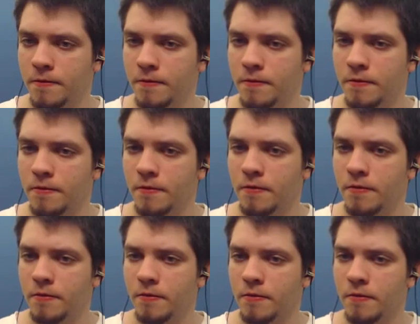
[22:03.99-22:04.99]

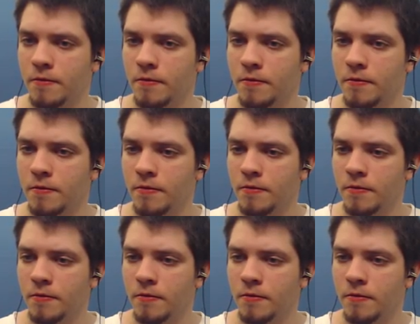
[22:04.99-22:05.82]
Nobody speaks.